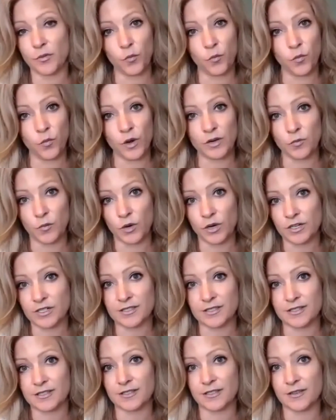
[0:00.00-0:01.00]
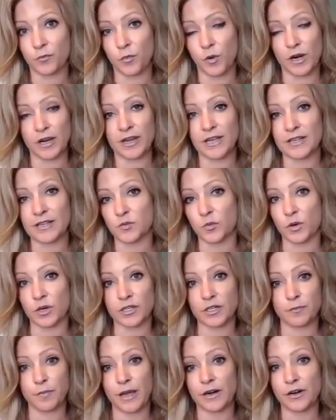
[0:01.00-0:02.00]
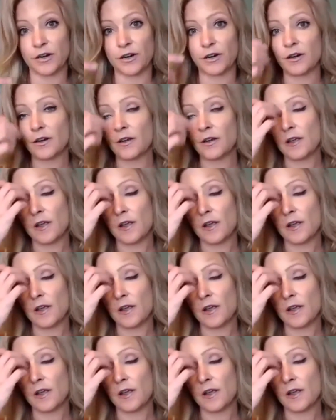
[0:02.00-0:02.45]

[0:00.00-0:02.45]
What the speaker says: what works, what has worked better.